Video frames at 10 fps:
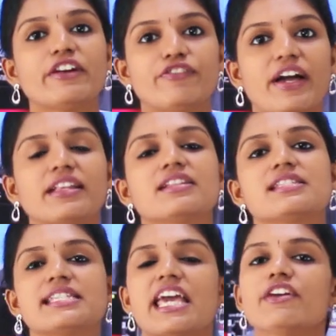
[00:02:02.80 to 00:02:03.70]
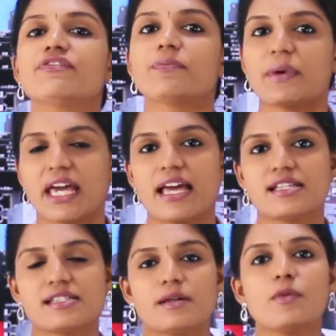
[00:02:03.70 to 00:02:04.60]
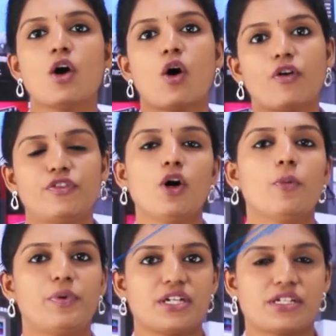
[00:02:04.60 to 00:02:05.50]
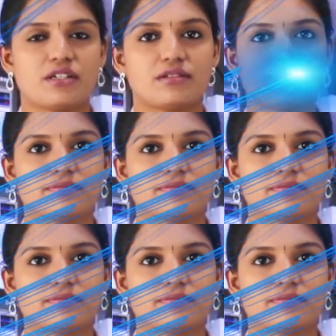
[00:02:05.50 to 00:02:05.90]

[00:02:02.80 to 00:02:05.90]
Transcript: affect the safe mechanism of the operation.